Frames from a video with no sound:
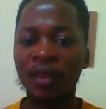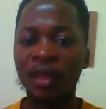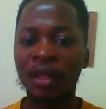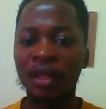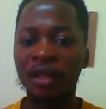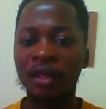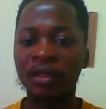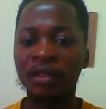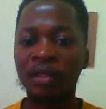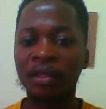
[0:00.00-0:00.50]

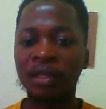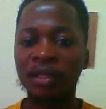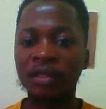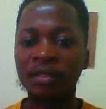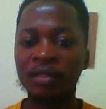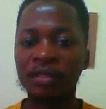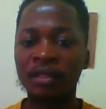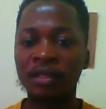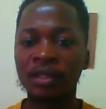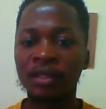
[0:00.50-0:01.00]

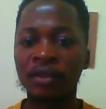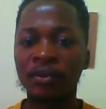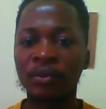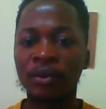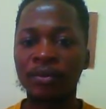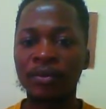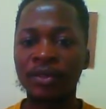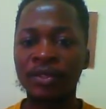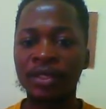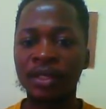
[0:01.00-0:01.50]
this, it
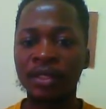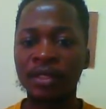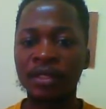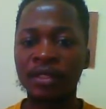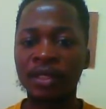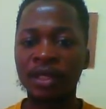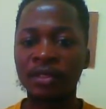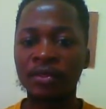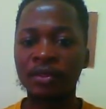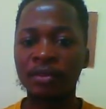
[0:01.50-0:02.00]
represents
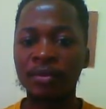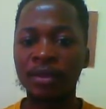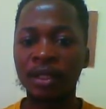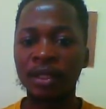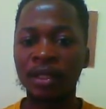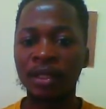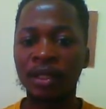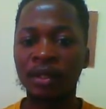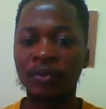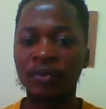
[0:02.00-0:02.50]

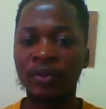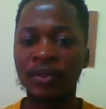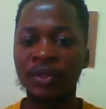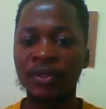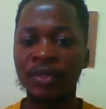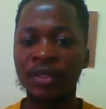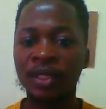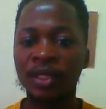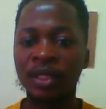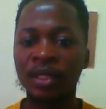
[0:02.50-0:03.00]
settlement, and when you
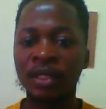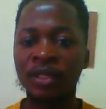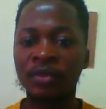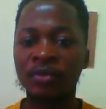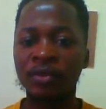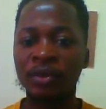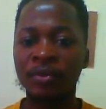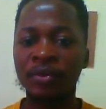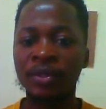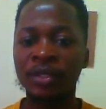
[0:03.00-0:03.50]
see this,
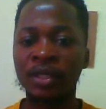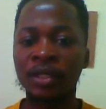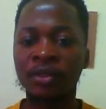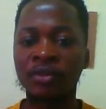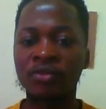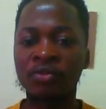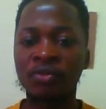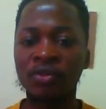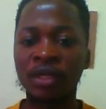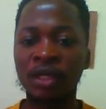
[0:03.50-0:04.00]
represent
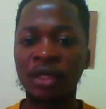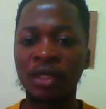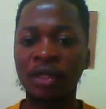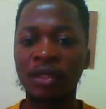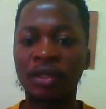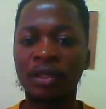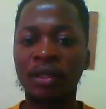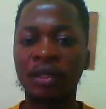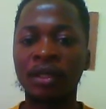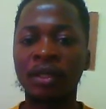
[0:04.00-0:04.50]
tree,
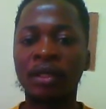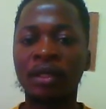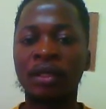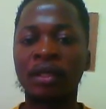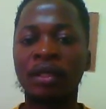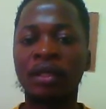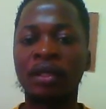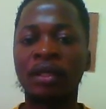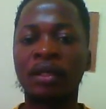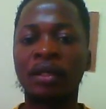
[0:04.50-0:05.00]

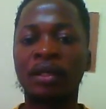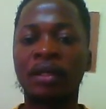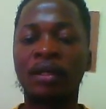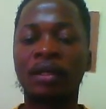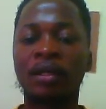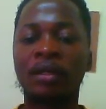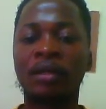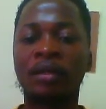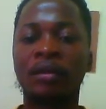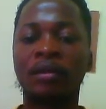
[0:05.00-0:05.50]

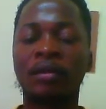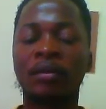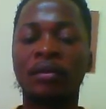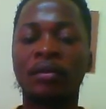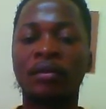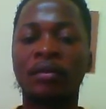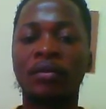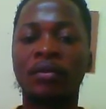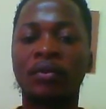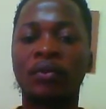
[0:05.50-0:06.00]
and
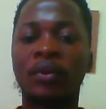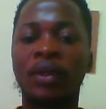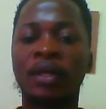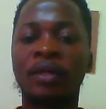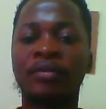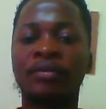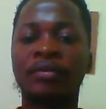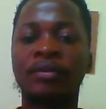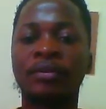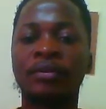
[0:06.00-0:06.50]

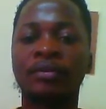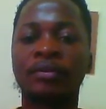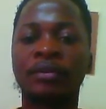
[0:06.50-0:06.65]
whatever.